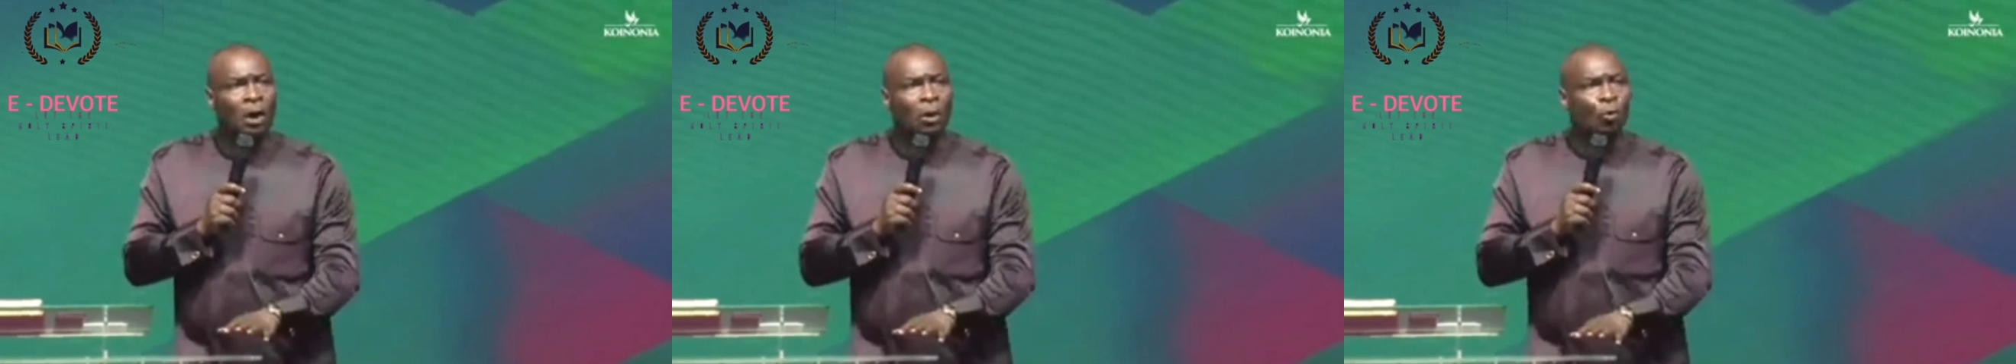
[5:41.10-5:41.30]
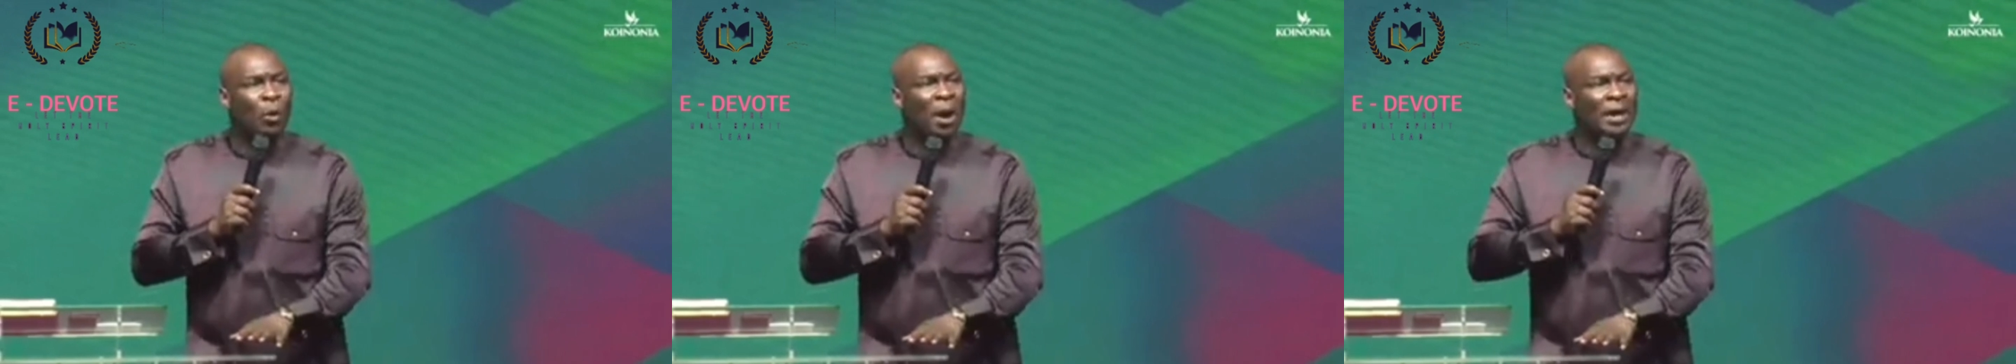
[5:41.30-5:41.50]

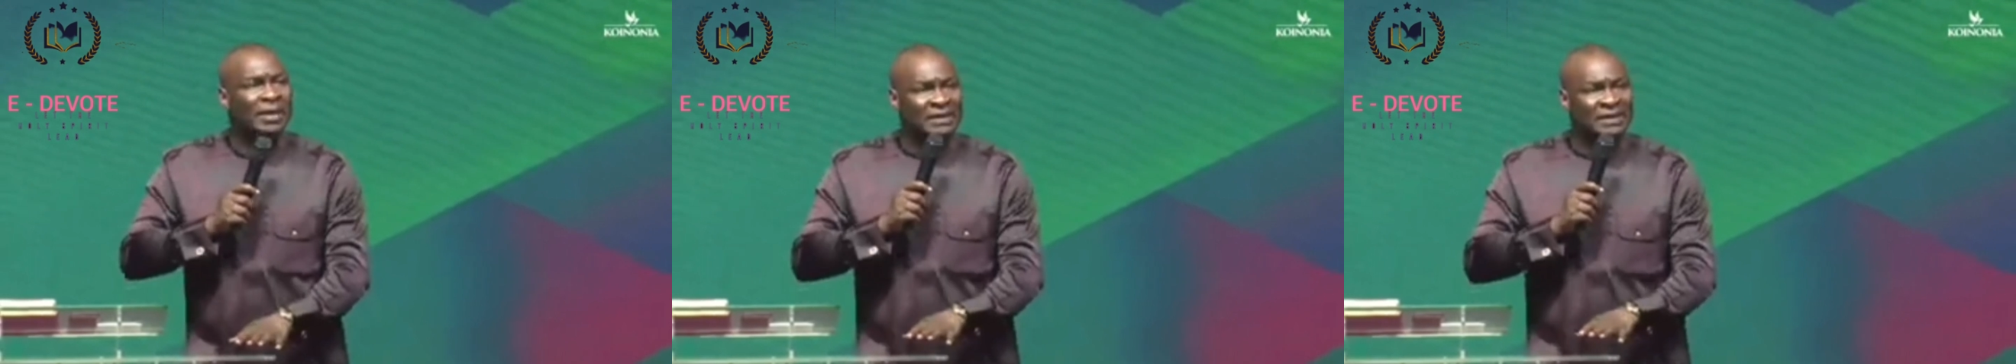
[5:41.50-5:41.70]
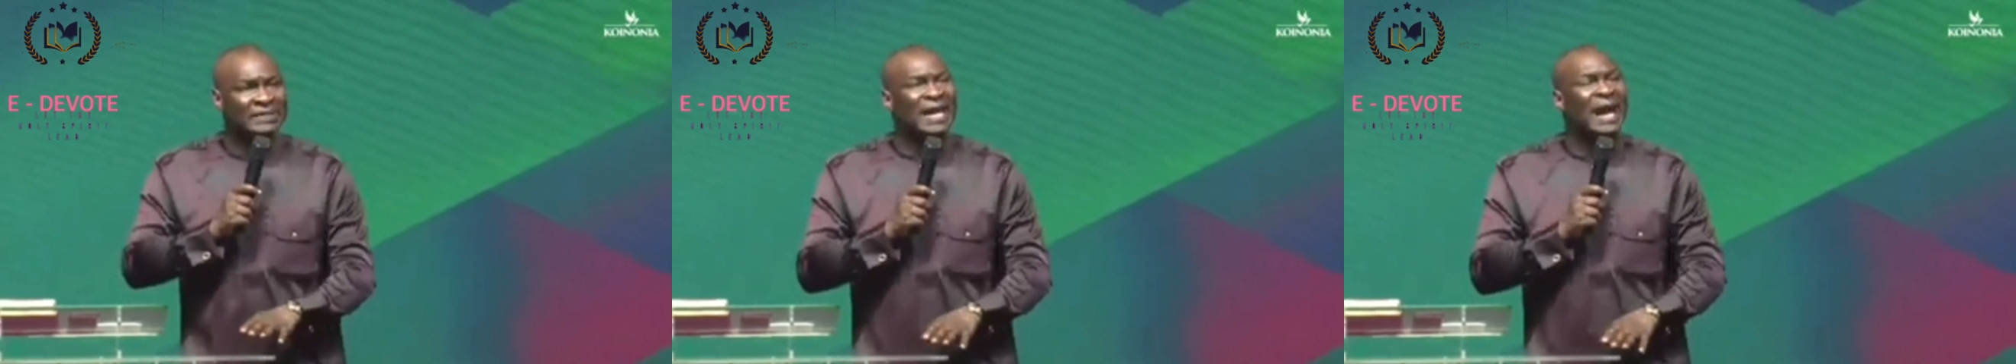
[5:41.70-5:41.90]
When
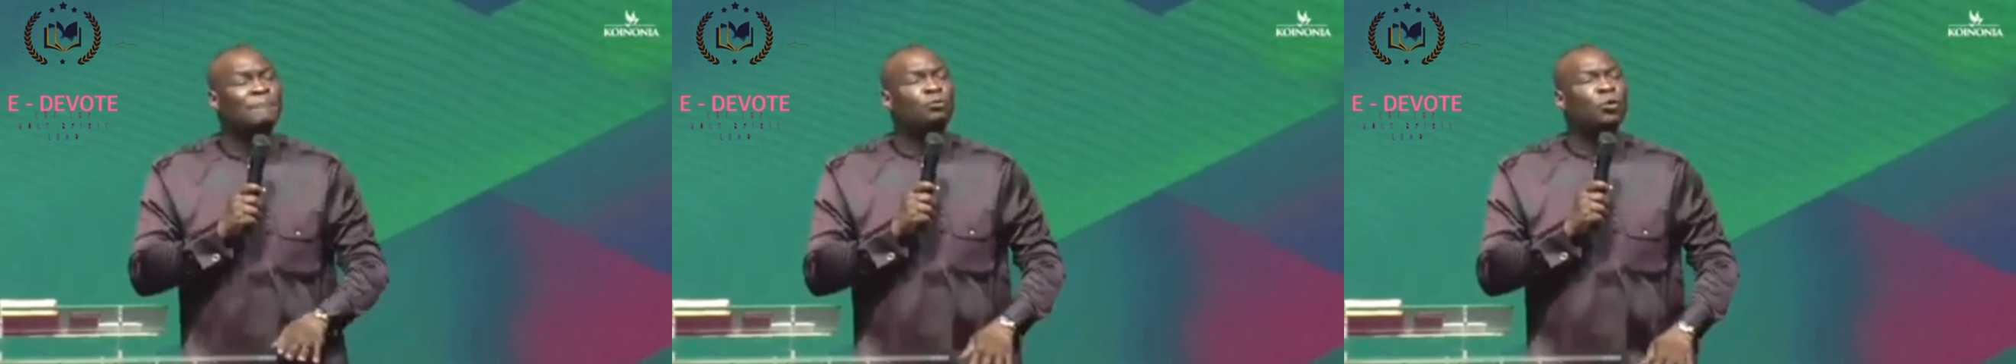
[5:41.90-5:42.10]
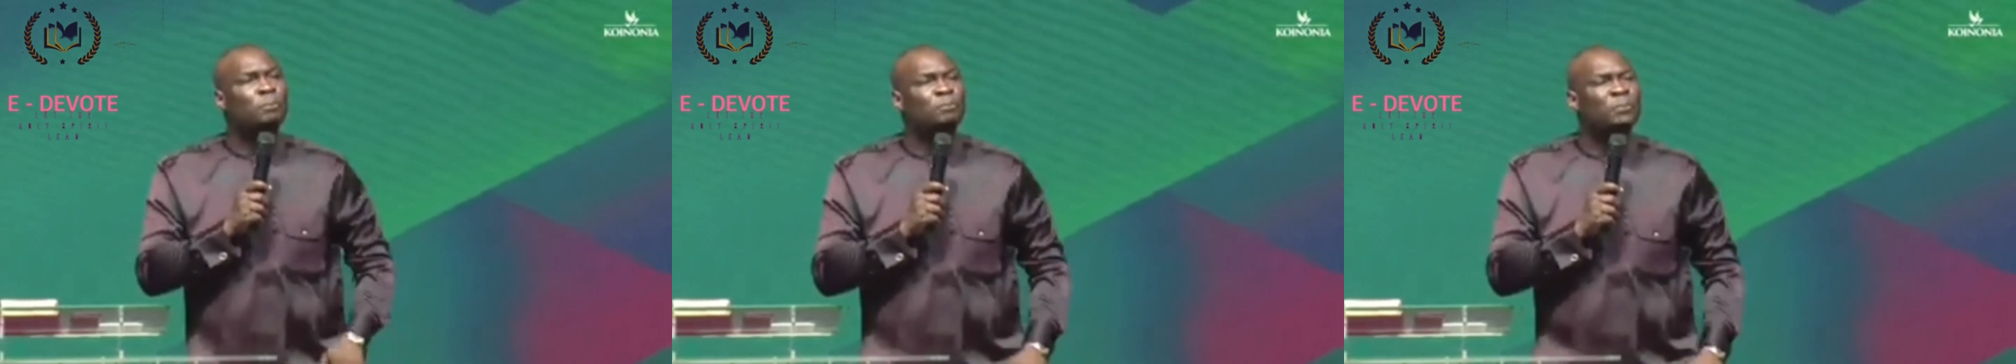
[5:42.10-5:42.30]
it's time
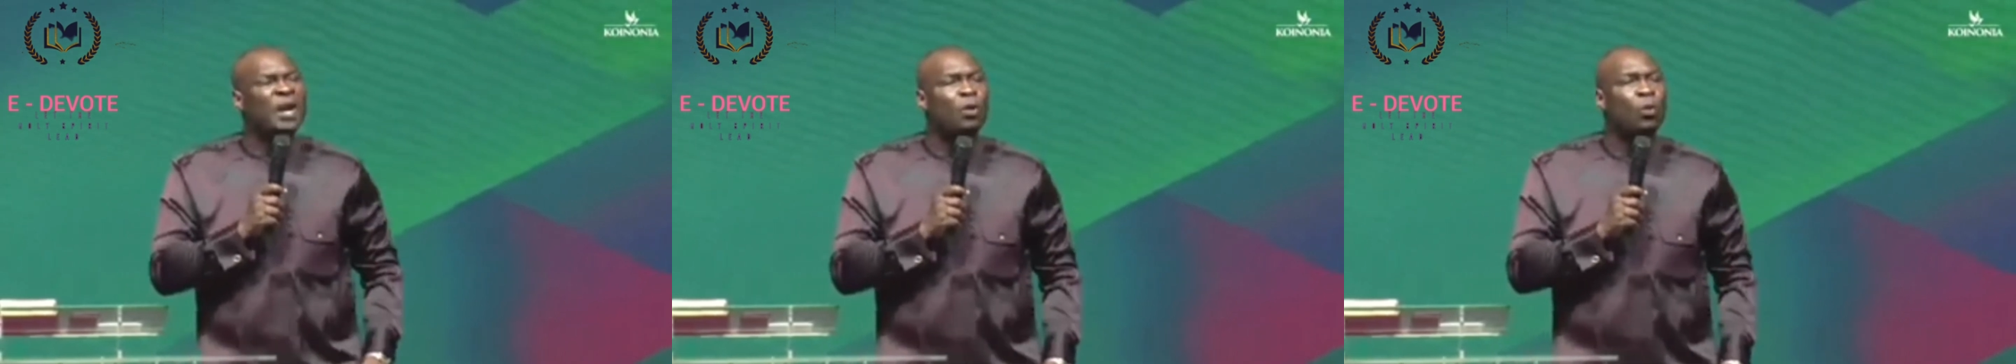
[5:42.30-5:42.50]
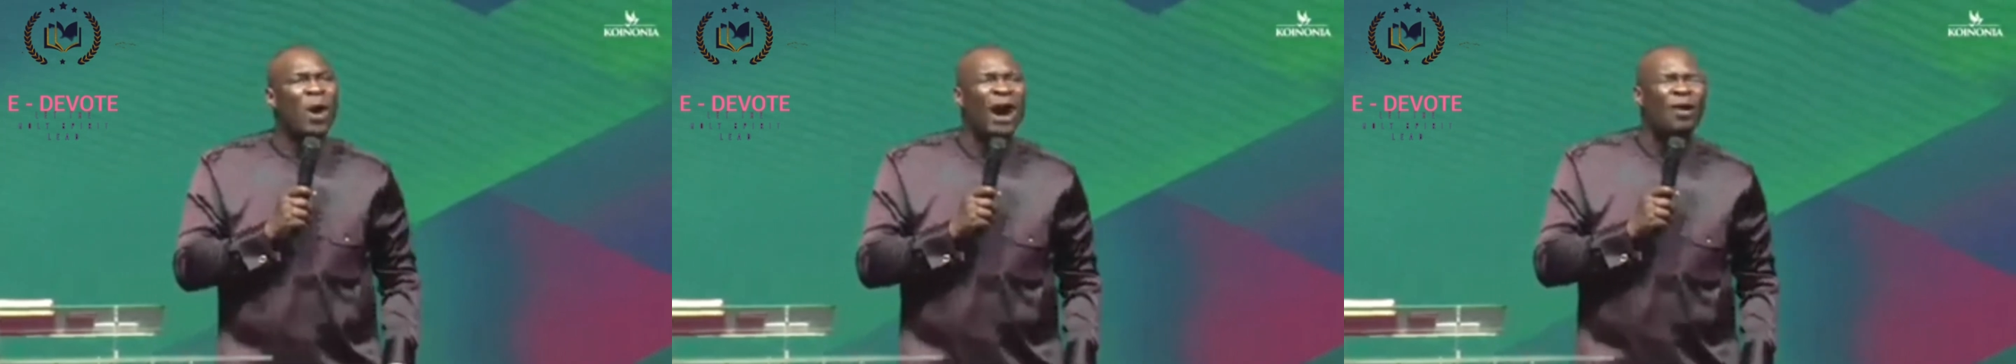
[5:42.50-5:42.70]
to pray, we